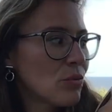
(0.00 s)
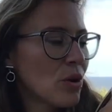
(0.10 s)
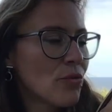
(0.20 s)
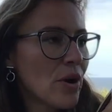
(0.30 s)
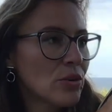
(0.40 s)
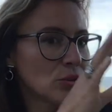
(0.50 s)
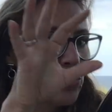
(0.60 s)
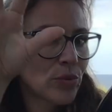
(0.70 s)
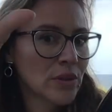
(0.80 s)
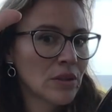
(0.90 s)
12
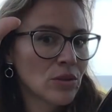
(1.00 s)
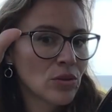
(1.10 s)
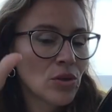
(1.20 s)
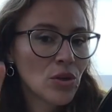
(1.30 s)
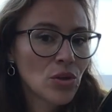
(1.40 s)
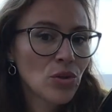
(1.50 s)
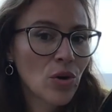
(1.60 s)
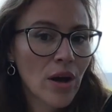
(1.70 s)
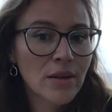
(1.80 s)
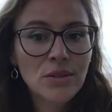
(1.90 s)
houses when
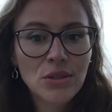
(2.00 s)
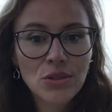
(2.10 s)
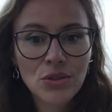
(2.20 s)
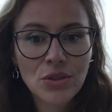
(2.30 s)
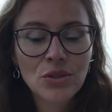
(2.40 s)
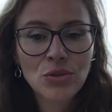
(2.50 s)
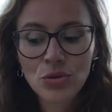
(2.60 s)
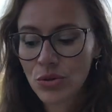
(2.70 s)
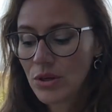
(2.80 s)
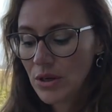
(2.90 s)
your ancestors
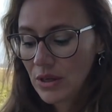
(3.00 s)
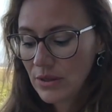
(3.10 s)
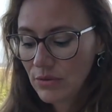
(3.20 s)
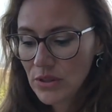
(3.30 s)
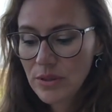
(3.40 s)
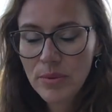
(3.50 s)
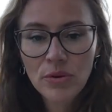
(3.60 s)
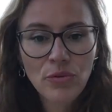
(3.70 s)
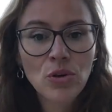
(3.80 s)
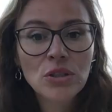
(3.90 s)
or
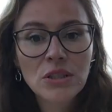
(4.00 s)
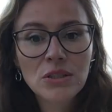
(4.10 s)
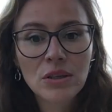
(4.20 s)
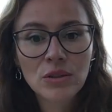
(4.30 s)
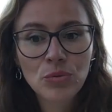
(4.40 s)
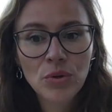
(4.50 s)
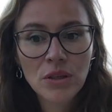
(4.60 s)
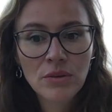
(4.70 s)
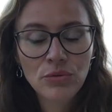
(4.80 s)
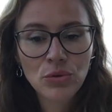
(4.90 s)
invisible forces start
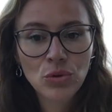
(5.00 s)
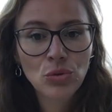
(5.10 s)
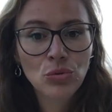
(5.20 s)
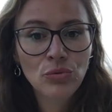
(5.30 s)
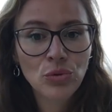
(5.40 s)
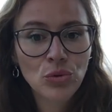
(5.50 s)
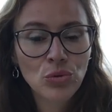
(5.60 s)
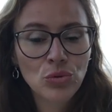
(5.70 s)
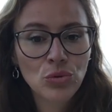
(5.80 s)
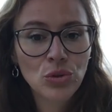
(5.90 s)
working for you
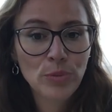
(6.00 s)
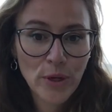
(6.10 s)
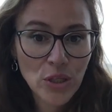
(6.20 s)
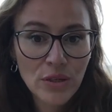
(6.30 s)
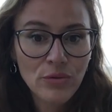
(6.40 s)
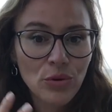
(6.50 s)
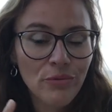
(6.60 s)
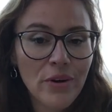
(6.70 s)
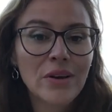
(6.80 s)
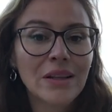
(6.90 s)
to do, especially if you're
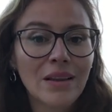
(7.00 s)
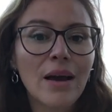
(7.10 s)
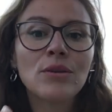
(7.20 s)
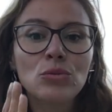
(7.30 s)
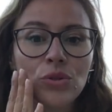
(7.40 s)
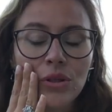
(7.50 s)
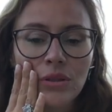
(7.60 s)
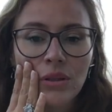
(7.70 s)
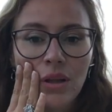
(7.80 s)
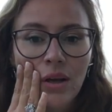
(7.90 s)
very aligned to
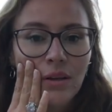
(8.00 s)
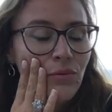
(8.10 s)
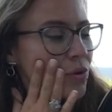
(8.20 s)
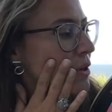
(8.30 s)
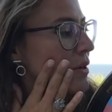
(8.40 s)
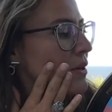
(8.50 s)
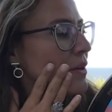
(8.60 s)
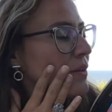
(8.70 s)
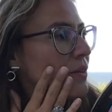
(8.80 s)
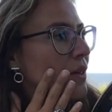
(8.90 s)
certain line of work,
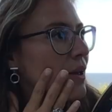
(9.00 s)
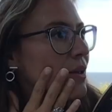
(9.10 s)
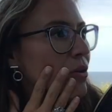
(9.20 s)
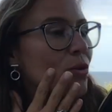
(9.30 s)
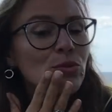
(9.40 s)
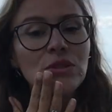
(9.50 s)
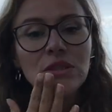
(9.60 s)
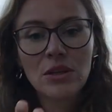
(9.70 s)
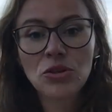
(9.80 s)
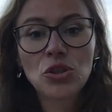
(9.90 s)
you almost
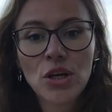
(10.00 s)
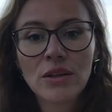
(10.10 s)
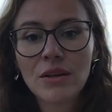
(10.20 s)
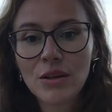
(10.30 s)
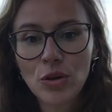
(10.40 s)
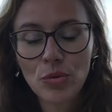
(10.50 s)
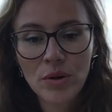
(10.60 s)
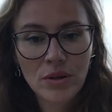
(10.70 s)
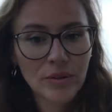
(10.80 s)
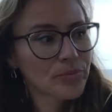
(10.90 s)
start channeling your
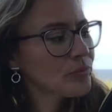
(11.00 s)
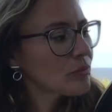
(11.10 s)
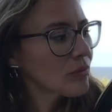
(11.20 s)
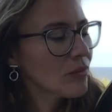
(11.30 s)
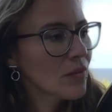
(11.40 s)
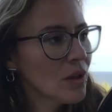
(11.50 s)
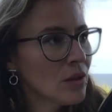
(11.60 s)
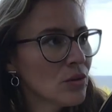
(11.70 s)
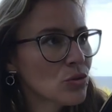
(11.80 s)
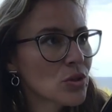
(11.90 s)
work.
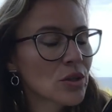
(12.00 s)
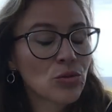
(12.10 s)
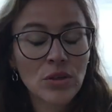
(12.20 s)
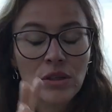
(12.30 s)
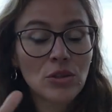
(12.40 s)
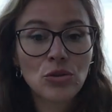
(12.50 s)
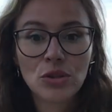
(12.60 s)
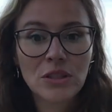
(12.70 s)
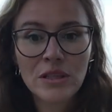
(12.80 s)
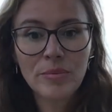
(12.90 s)
You start doing it in your
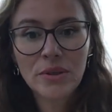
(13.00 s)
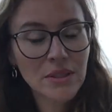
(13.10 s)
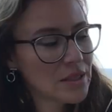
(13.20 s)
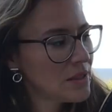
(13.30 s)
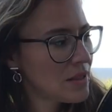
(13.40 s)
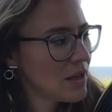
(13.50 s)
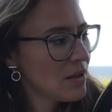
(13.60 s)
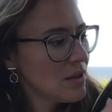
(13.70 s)
sleep, as they say.